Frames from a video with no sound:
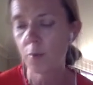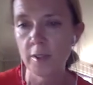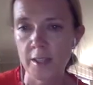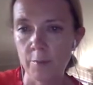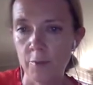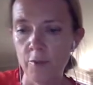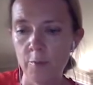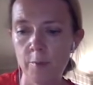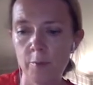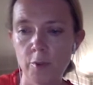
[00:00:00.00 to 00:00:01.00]
quality
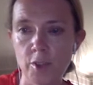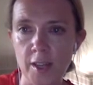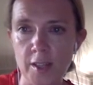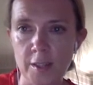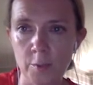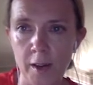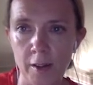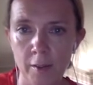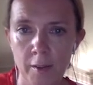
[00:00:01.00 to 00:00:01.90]
improvement projects as well